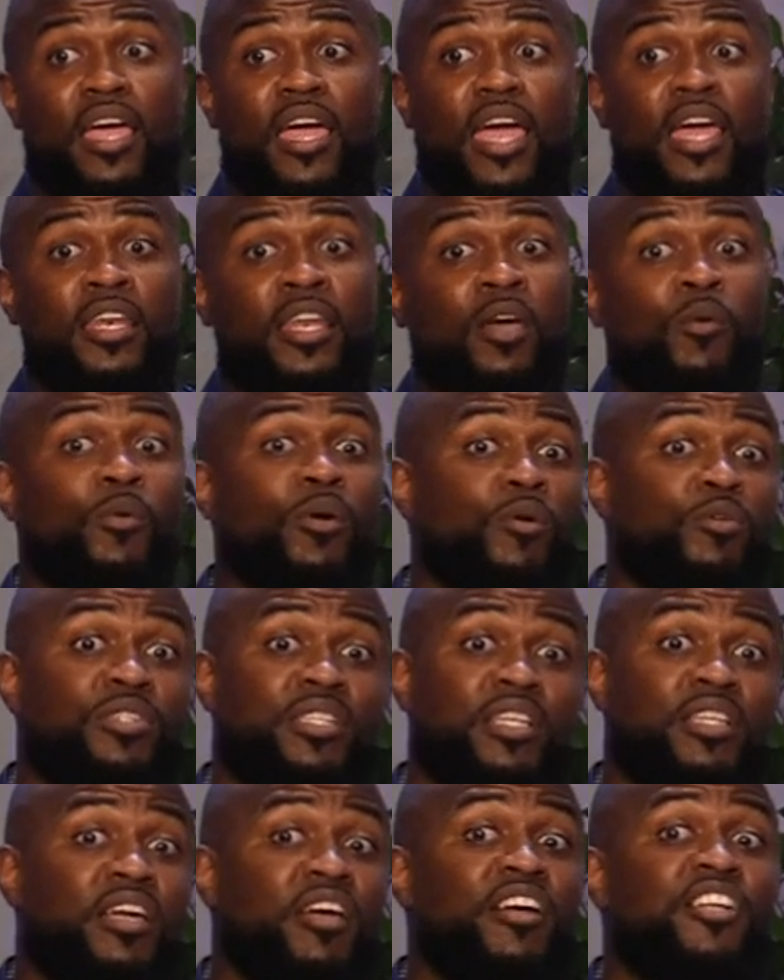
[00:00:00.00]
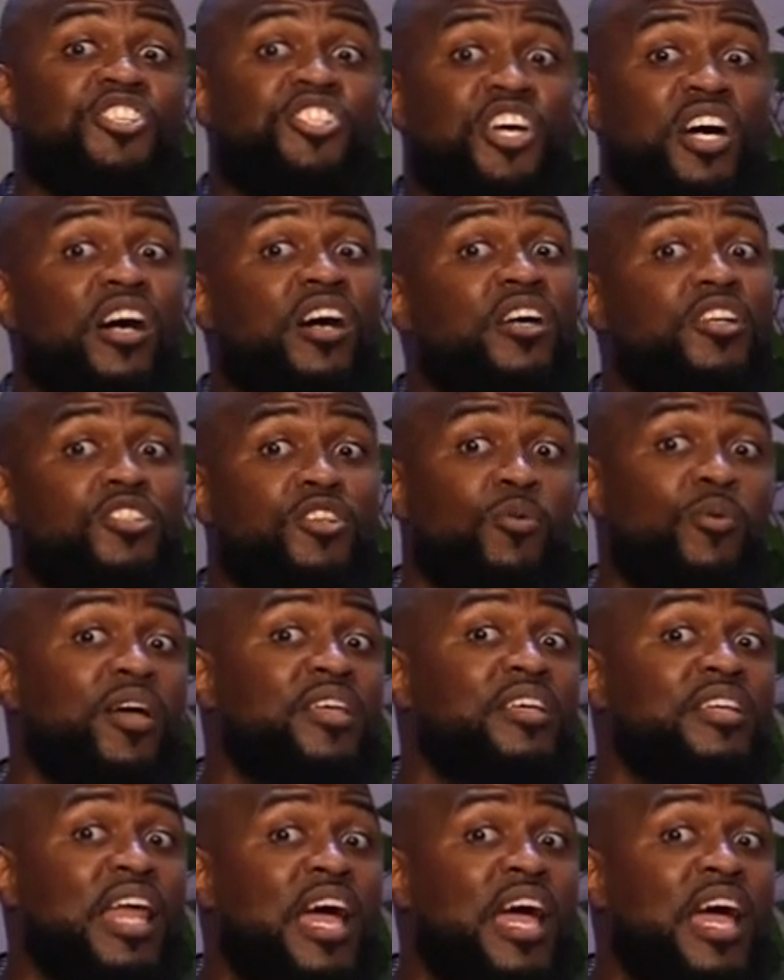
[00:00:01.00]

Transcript: and then we're going to sit there and judge whether or